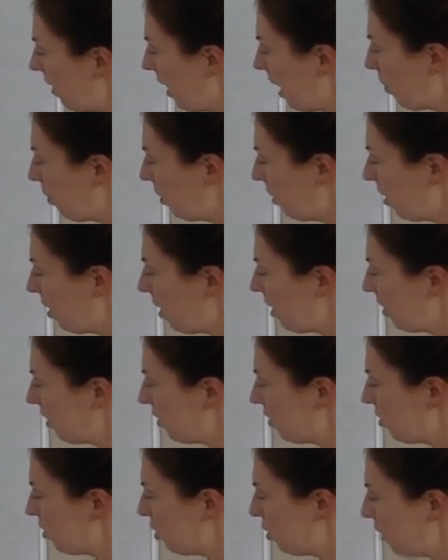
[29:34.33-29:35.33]
that
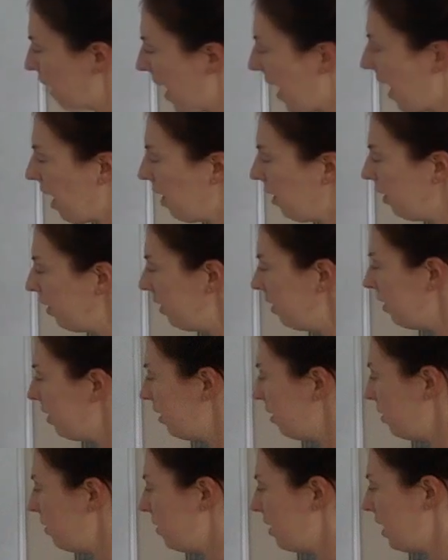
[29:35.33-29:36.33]
belongs to Al,
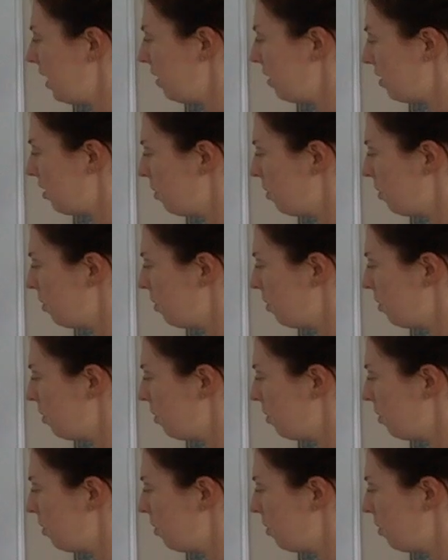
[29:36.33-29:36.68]
you take the